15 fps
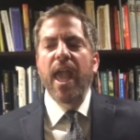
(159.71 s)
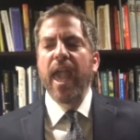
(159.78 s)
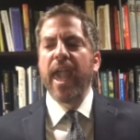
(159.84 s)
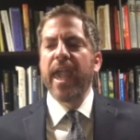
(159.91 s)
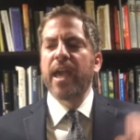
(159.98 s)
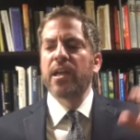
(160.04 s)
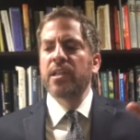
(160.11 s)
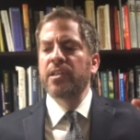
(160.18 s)

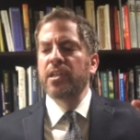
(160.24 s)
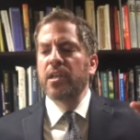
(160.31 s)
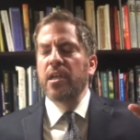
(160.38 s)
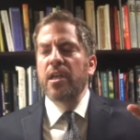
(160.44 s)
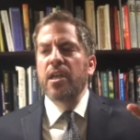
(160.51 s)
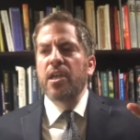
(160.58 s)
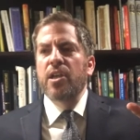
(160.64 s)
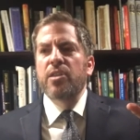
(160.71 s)
And
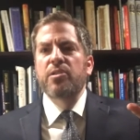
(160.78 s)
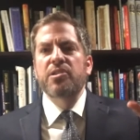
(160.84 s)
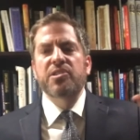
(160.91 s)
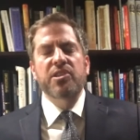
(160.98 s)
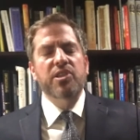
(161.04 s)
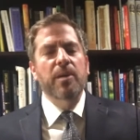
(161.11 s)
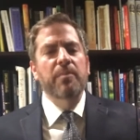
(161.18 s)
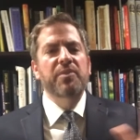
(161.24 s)

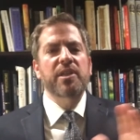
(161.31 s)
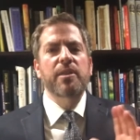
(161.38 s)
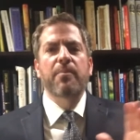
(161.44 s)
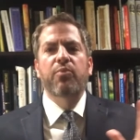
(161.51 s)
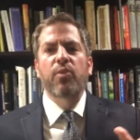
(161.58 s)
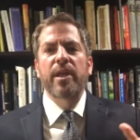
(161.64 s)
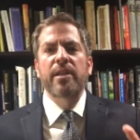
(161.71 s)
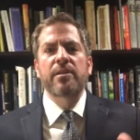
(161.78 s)
there's something the
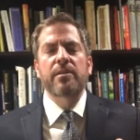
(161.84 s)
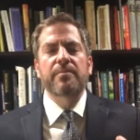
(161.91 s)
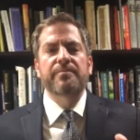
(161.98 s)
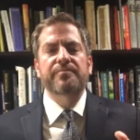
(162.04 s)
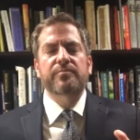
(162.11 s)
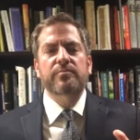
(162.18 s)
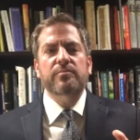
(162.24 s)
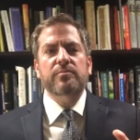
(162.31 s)
brain,
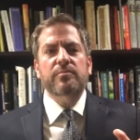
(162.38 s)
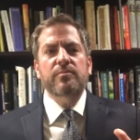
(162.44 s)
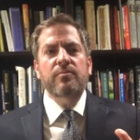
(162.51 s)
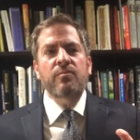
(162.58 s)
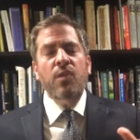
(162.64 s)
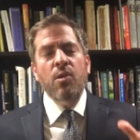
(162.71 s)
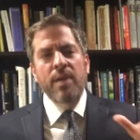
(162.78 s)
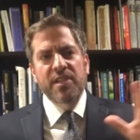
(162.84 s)

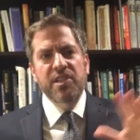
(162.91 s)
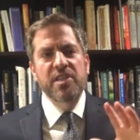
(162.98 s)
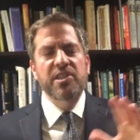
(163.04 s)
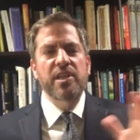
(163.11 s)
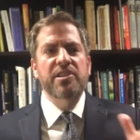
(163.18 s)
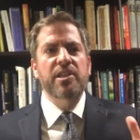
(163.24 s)
actually